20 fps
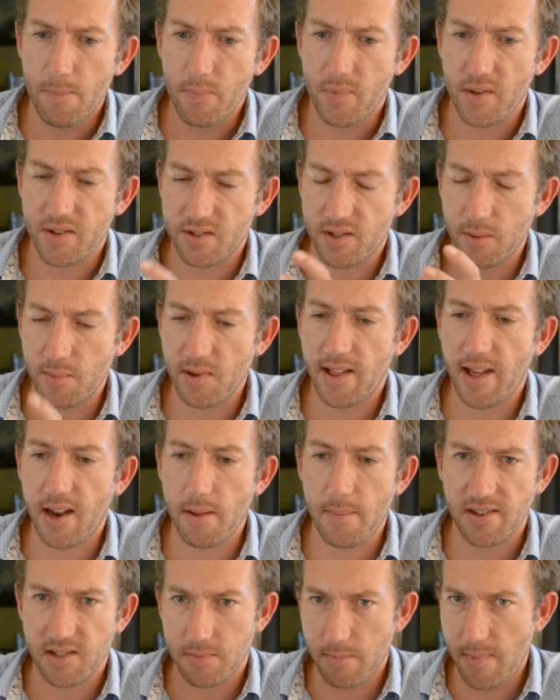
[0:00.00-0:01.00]
the
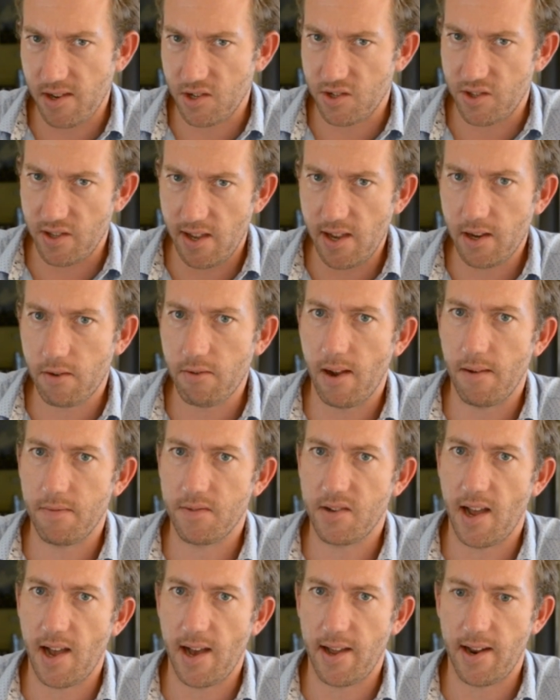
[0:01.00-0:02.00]
simulator must match the
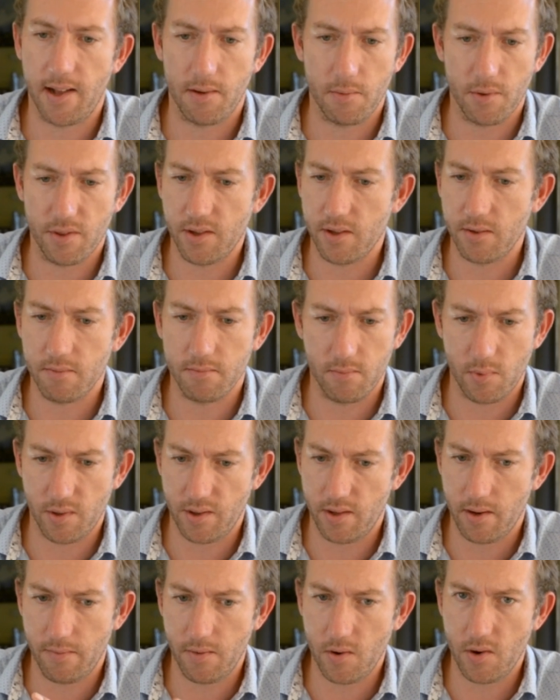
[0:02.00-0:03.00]
aircraft data within
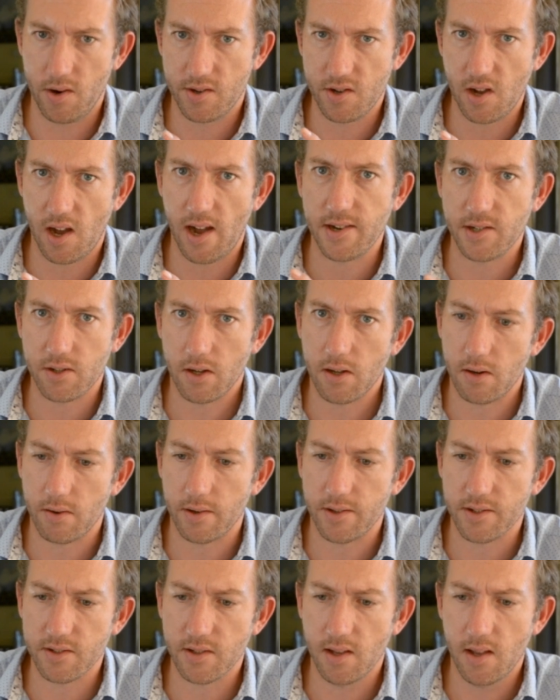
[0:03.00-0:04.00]
a very tight
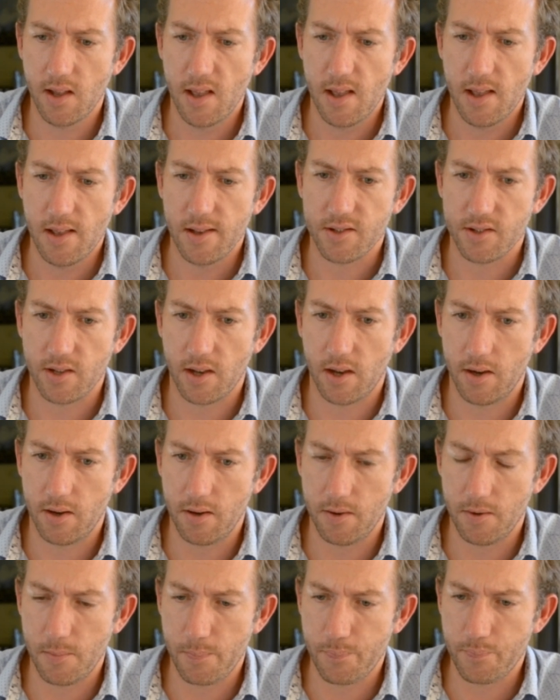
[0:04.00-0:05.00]
tolerance.
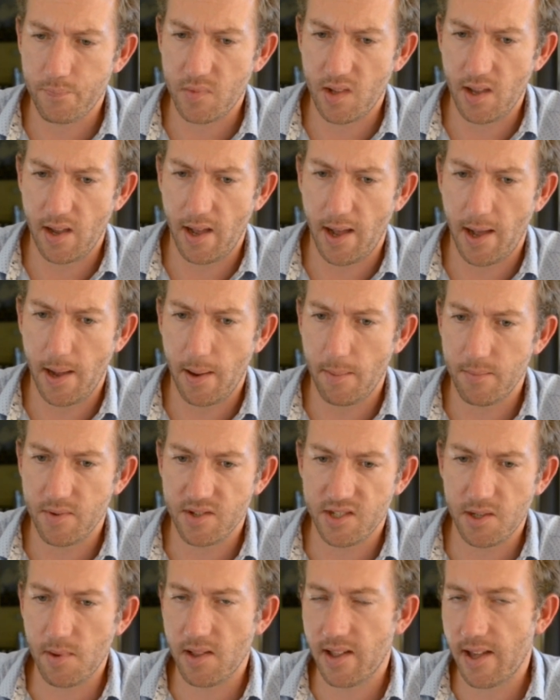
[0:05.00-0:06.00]
So
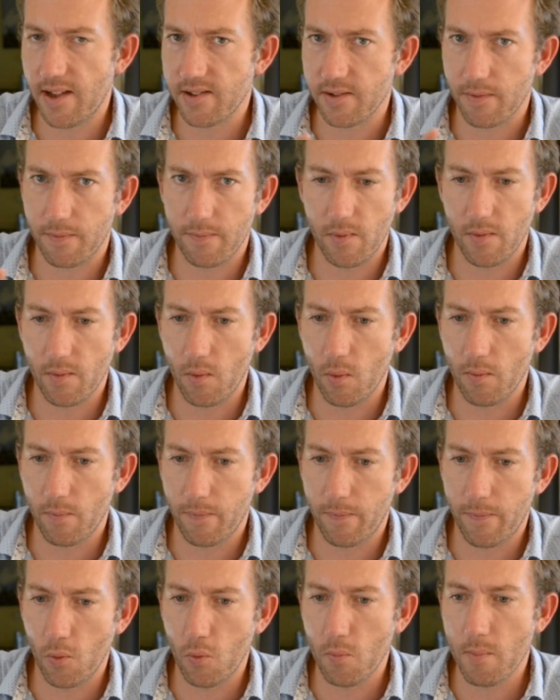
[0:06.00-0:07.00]
the simulator is a
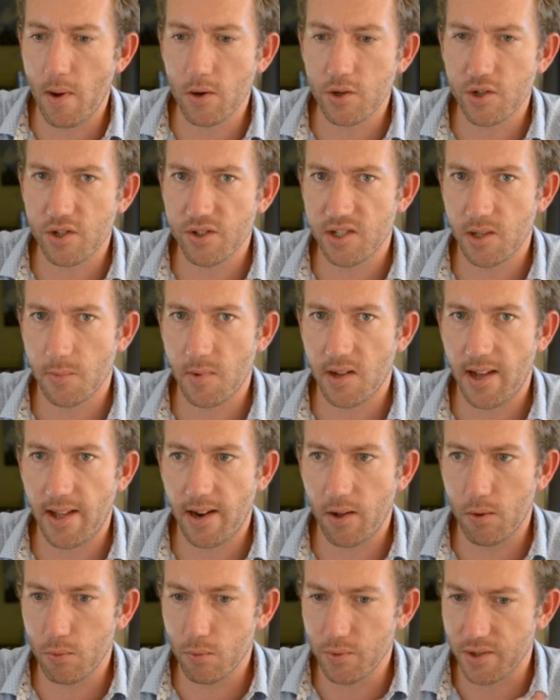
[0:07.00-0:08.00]
full motion
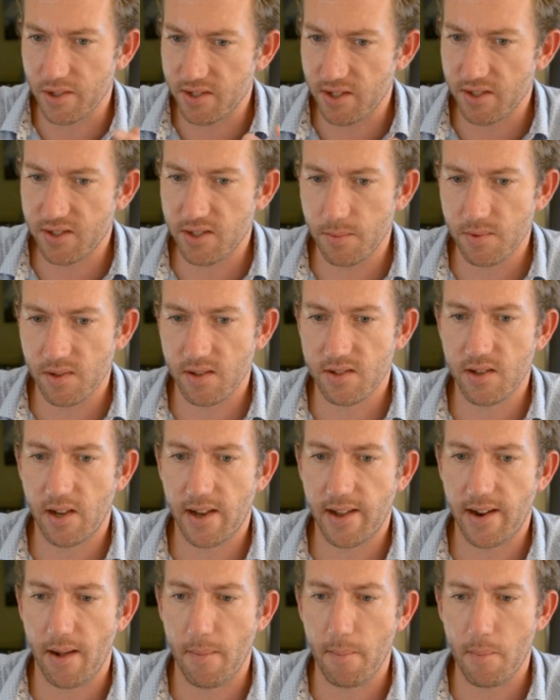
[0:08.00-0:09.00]
simulator. All the systems
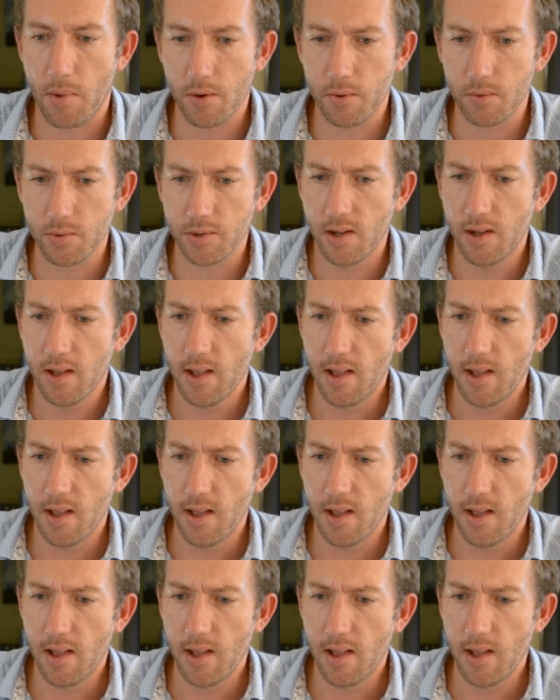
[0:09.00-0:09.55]
inside it are modelled,